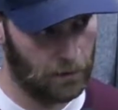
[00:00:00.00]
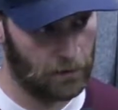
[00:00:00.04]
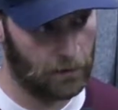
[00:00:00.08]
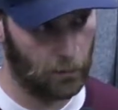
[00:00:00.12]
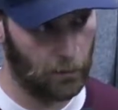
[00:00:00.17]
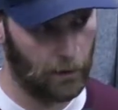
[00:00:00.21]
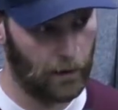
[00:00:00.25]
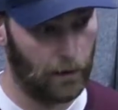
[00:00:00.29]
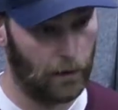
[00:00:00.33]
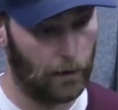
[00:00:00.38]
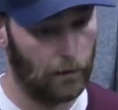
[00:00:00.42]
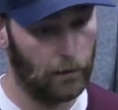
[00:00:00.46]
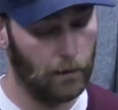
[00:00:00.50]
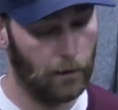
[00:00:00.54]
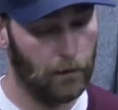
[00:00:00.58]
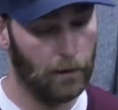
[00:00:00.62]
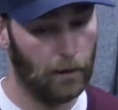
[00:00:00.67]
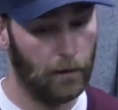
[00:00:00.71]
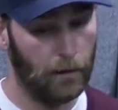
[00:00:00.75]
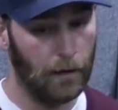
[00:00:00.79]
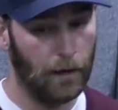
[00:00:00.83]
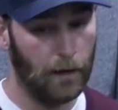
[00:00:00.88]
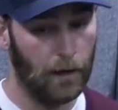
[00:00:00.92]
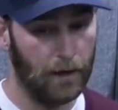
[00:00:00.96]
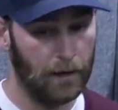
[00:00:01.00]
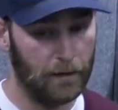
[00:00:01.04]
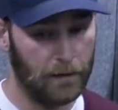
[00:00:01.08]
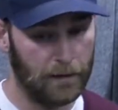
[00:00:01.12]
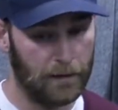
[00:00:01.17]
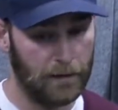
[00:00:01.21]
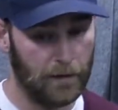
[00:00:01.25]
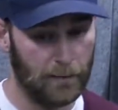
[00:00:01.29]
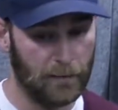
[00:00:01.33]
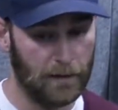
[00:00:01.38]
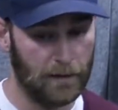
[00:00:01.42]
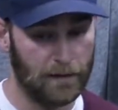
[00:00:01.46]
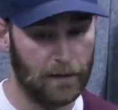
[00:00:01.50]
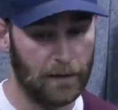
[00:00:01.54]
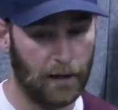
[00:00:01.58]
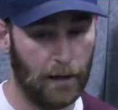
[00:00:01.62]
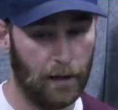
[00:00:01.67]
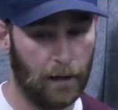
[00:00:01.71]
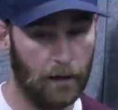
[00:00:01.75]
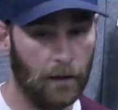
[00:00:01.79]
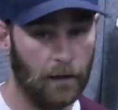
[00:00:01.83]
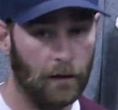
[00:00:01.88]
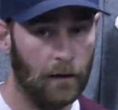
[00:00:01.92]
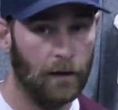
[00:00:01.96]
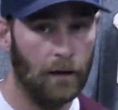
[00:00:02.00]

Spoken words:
as well to some extent.